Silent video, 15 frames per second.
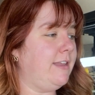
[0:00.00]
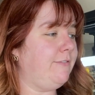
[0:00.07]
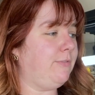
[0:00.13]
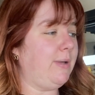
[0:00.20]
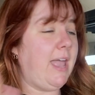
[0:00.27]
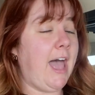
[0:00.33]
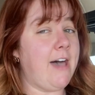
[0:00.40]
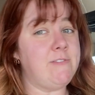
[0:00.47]
if
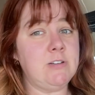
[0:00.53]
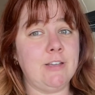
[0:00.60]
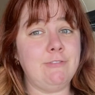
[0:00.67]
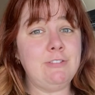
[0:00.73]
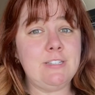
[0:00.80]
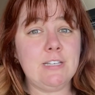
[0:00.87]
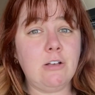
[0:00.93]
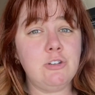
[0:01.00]
we have enough
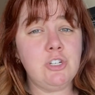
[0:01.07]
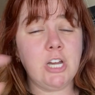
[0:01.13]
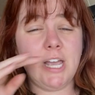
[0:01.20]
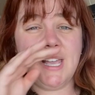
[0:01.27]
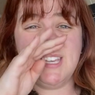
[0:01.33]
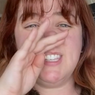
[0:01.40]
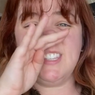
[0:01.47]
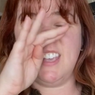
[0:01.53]
cell
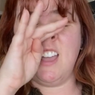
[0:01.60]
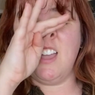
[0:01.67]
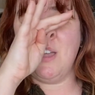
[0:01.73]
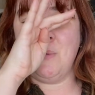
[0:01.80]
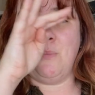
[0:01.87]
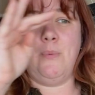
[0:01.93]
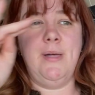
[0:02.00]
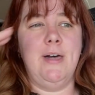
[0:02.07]
trays,
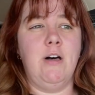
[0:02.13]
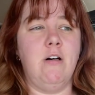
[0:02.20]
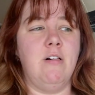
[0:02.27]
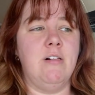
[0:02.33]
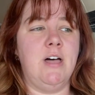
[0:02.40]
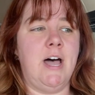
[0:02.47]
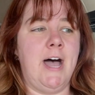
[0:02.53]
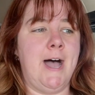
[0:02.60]

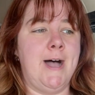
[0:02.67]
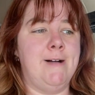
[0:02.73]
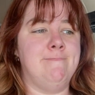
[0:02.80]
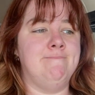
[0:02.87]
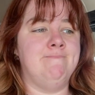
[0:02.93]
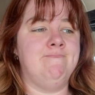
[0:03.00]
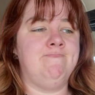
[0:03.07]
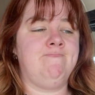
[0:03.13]
we'll
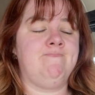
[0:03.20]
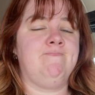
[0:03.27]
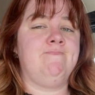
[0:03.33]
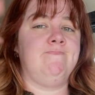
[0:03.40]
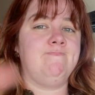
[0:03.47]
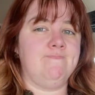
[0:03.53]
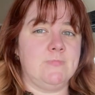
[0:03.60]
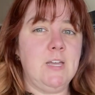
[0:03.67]

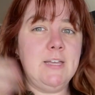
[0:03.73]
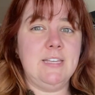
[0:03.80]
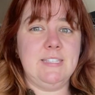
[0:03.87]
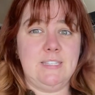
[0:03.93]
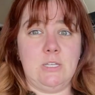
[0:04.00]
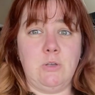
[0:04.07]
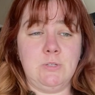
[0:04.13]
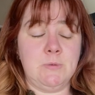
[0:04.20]

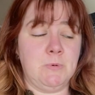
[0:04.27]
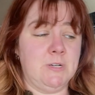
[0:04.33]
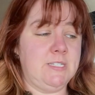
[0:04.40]
sow some more